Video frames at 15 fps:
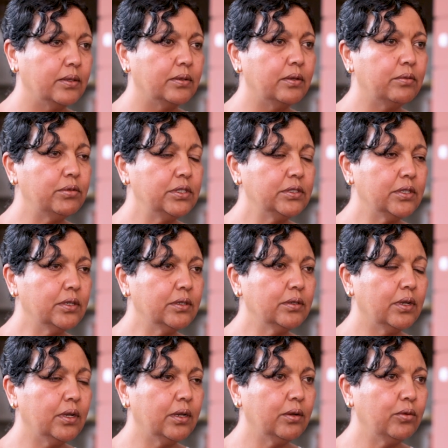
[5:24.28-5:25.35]
The reason
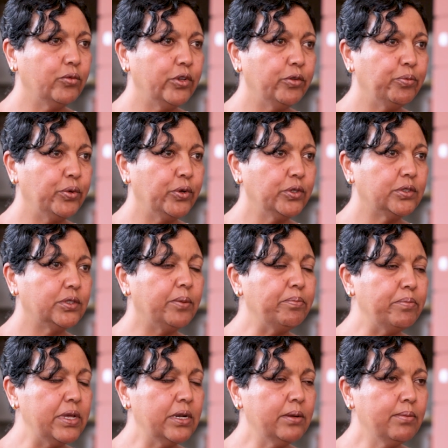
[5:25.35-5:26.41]
we put the
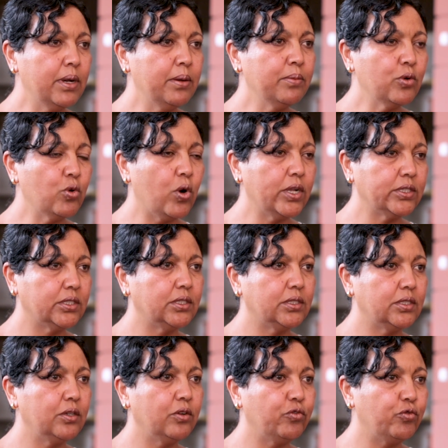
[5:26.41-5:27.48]
minimum
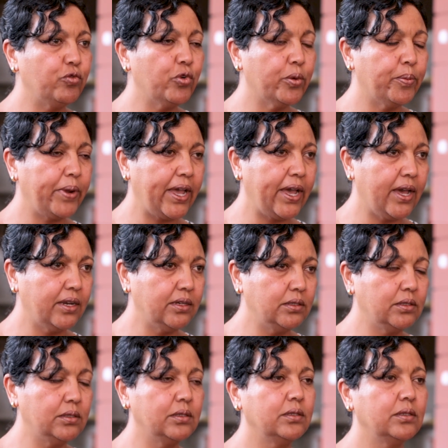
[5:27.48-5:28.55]
quantity of 4
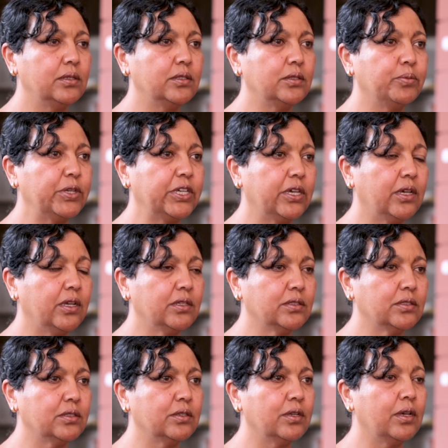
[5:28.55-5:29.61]
pads is
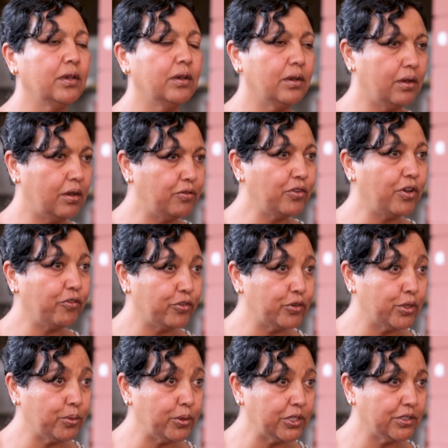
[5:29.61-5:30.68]
because of
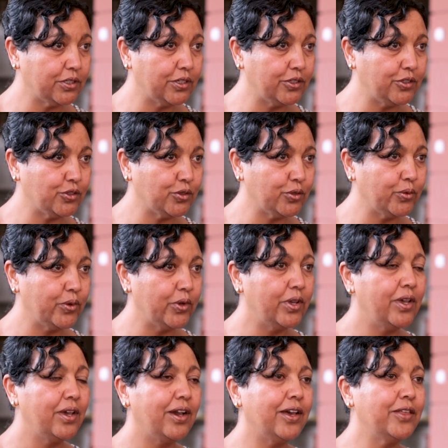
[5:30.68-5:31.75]
affordability issue.
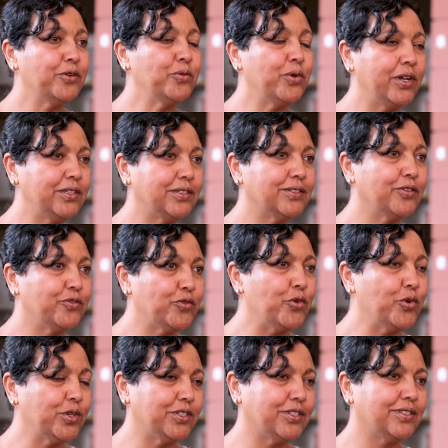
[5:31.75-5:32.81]
Otherwise, of
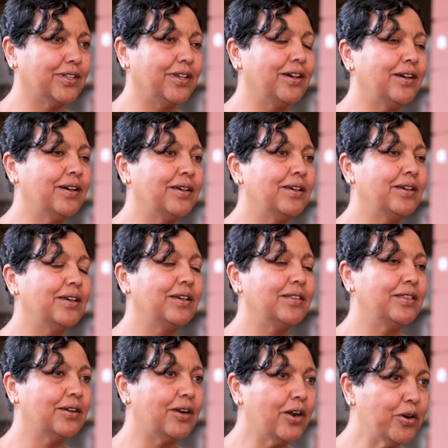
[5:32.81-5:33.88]
course,
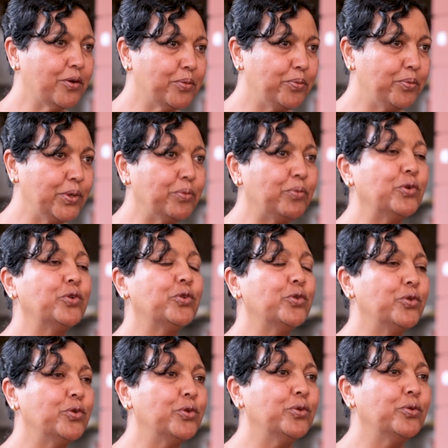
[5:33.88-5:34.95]
there are people
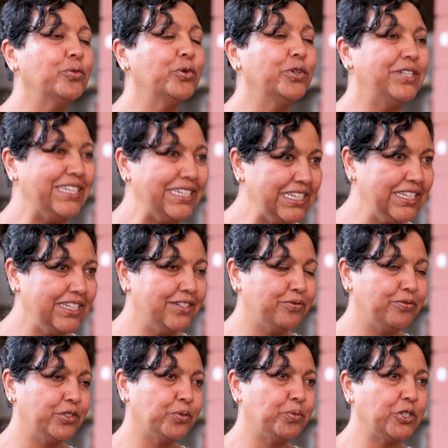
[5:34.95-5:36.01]
who would need,
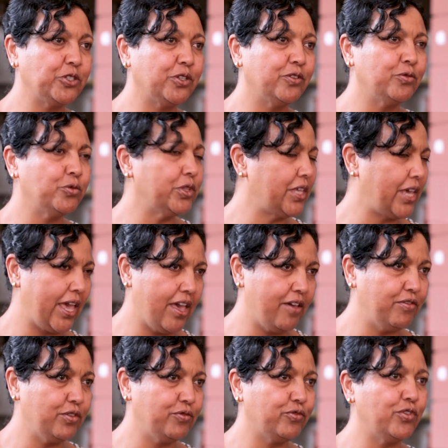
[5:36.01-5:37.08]
especially with the
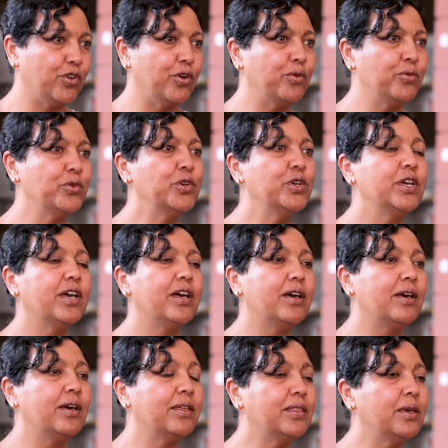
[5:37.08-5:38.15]
heavy flow,
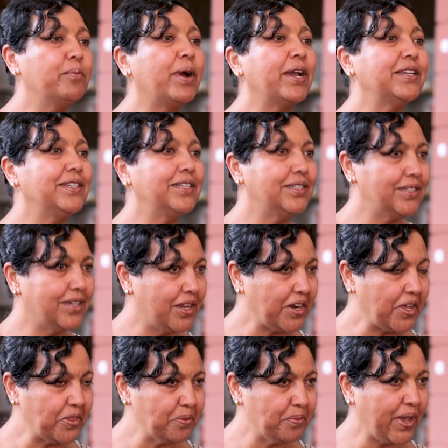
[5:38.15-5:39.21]
they might need
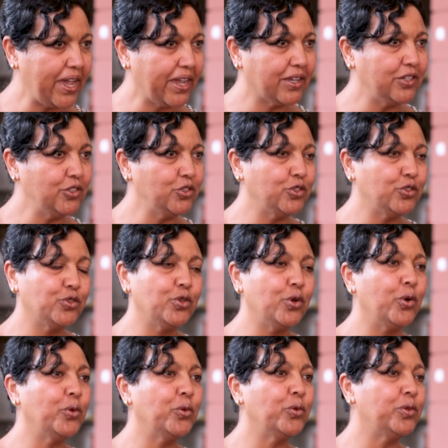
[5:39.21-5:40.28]
another package.
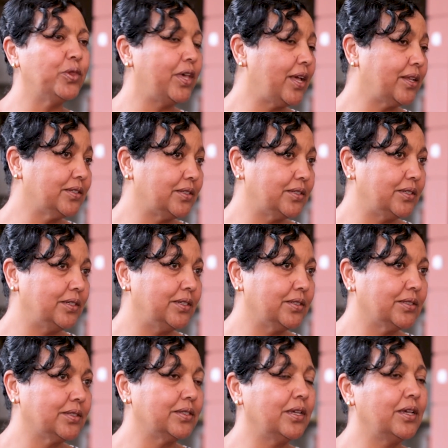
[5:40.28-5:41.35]
So that
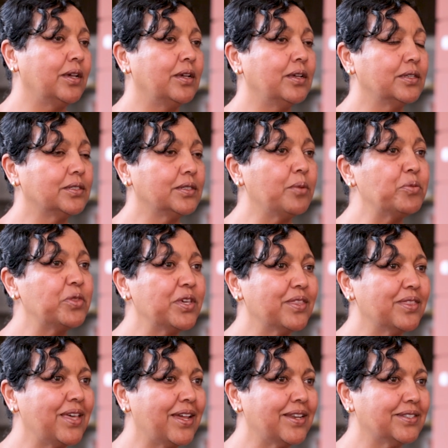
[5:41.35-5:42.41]
is
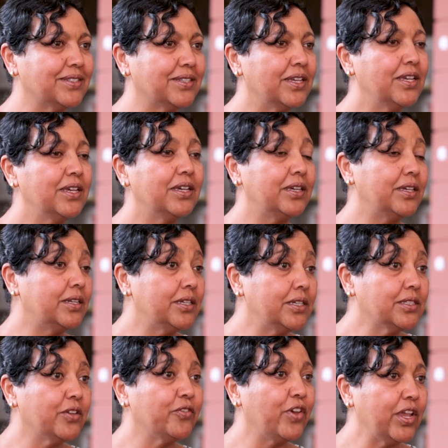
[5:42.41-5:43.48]
something that it
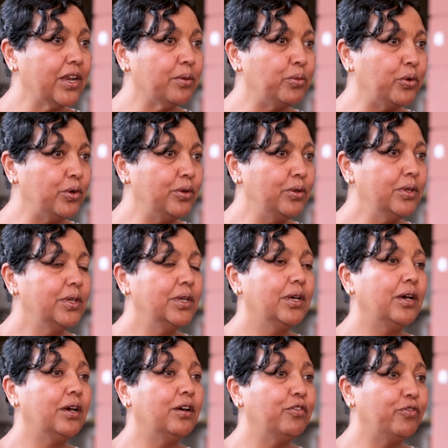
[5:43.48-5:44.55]
is available
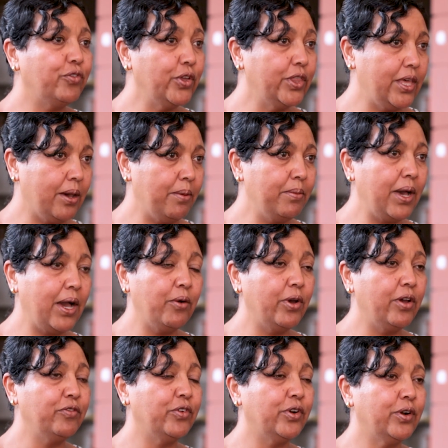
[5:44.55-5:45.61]
for them.
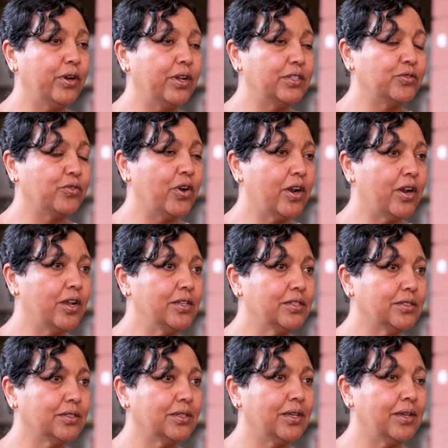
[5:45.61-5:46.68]
However, as far
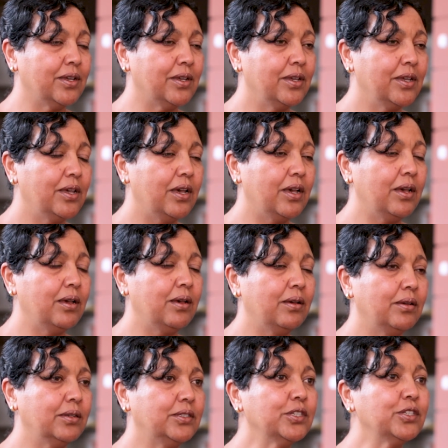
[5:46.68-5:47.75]
as
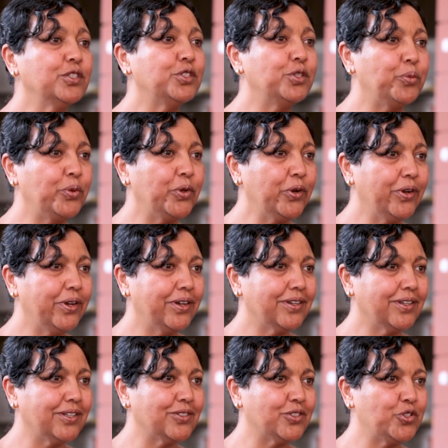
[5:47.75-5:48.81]
dignity
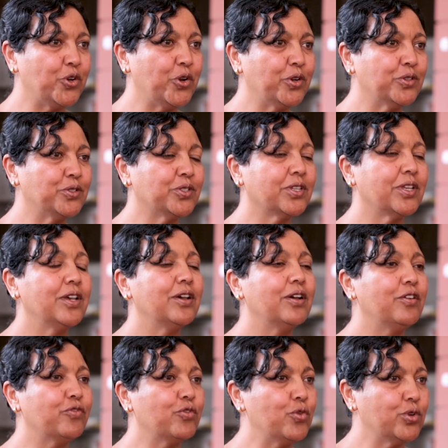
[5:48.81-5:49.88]
period concerns,
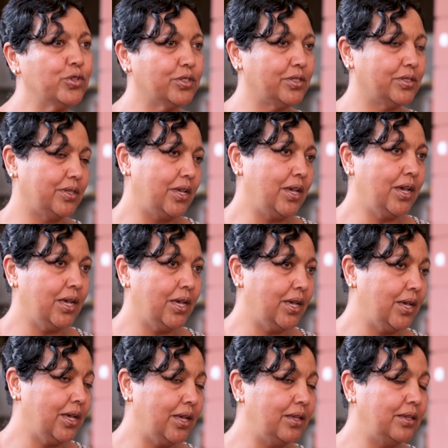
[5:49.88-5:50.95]
of course,
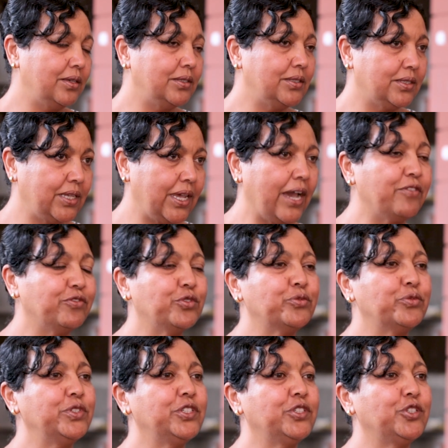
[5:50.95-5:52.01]
they have to
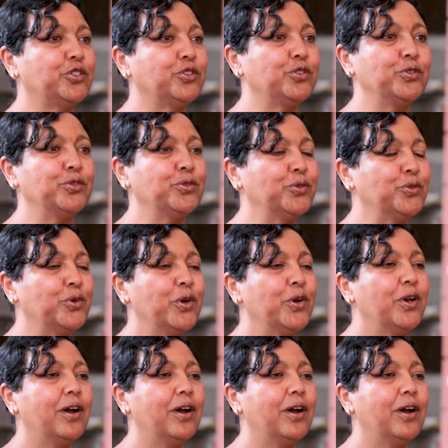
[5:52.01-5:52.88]
reach to